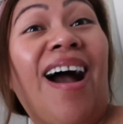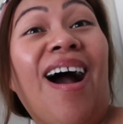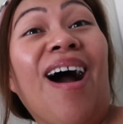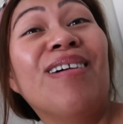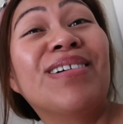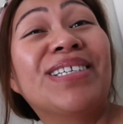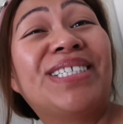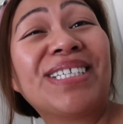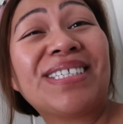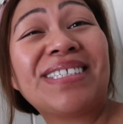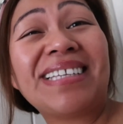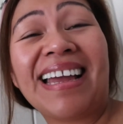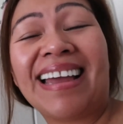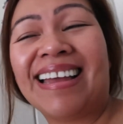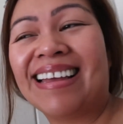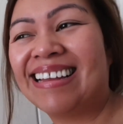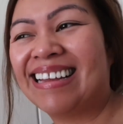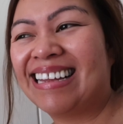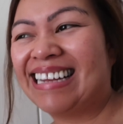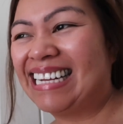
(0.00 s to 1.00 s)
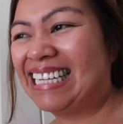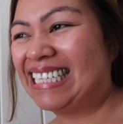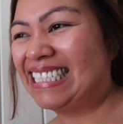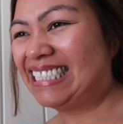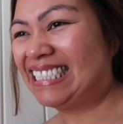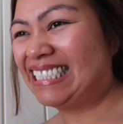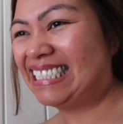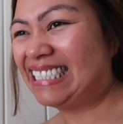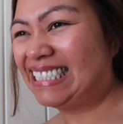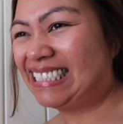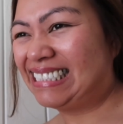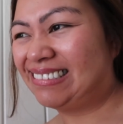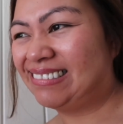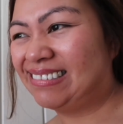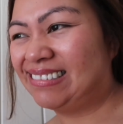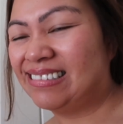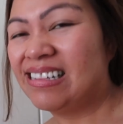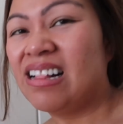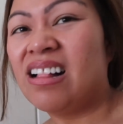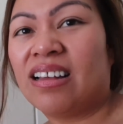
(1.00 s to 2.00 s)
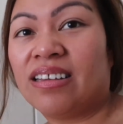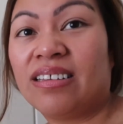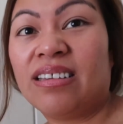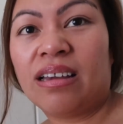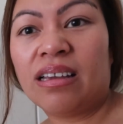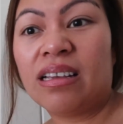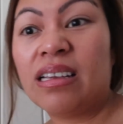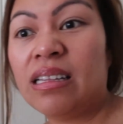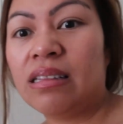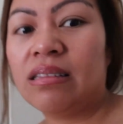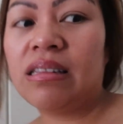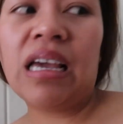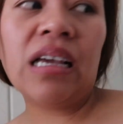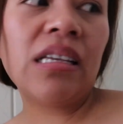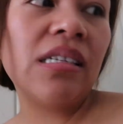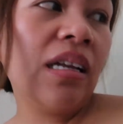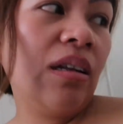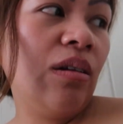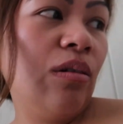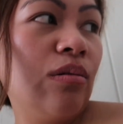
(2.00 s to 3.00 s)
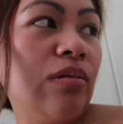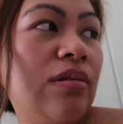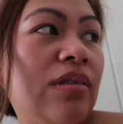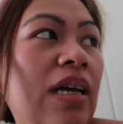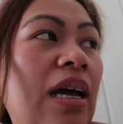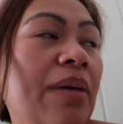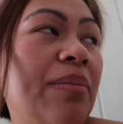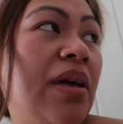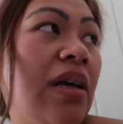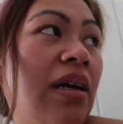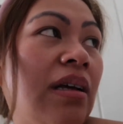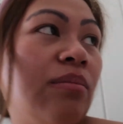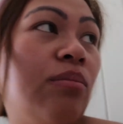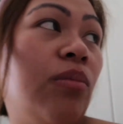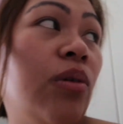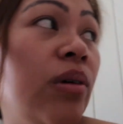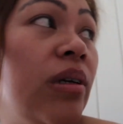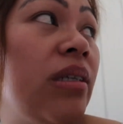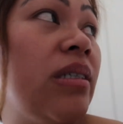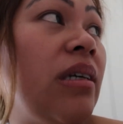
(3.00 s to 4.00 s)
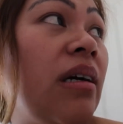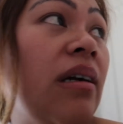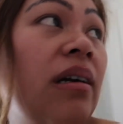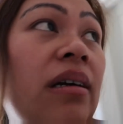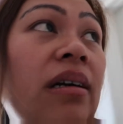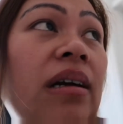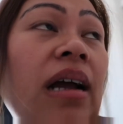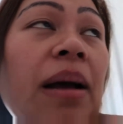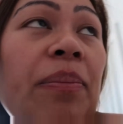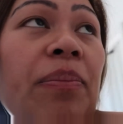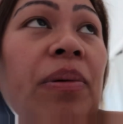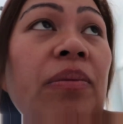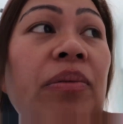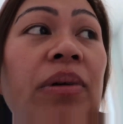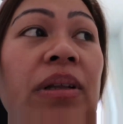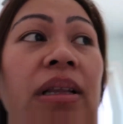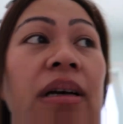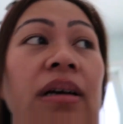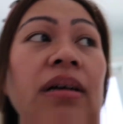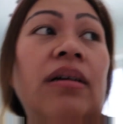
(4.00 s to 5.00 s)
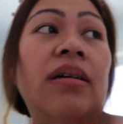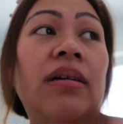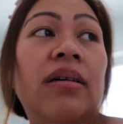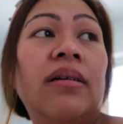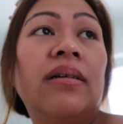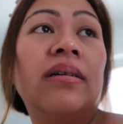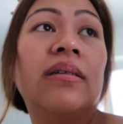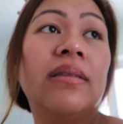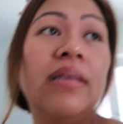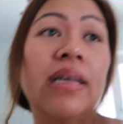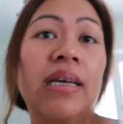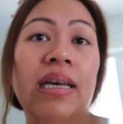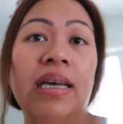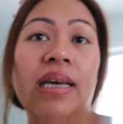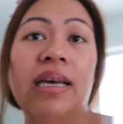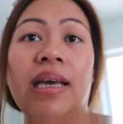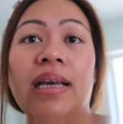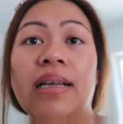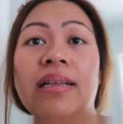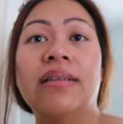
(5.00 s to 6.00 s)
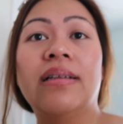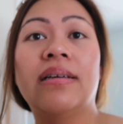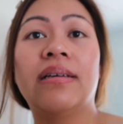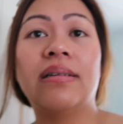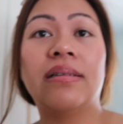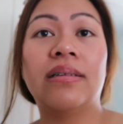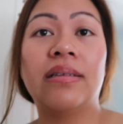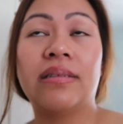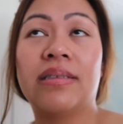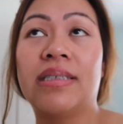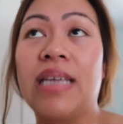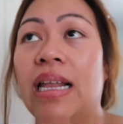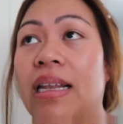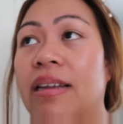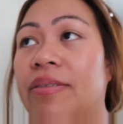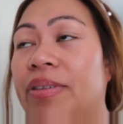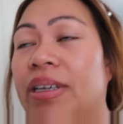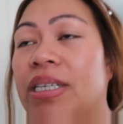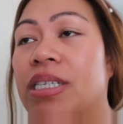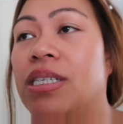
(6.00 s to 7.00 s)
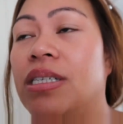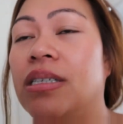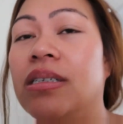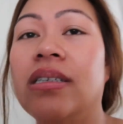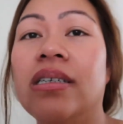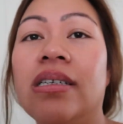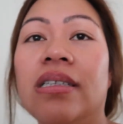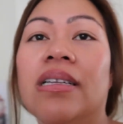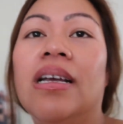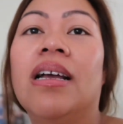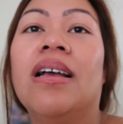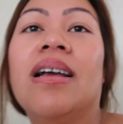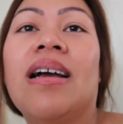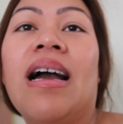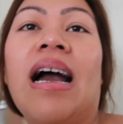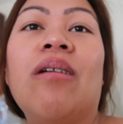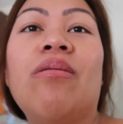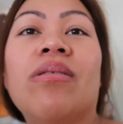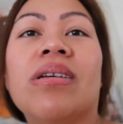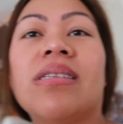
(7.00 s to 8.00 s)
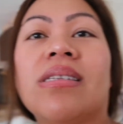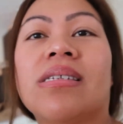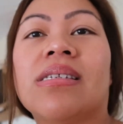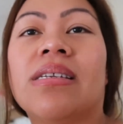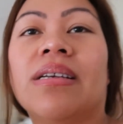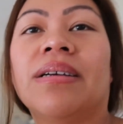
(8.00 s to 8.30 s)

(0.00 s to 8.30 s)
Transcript: Oh, just that. Yeah, it just takes a long time. Boys are happy with the thing, the television. I was...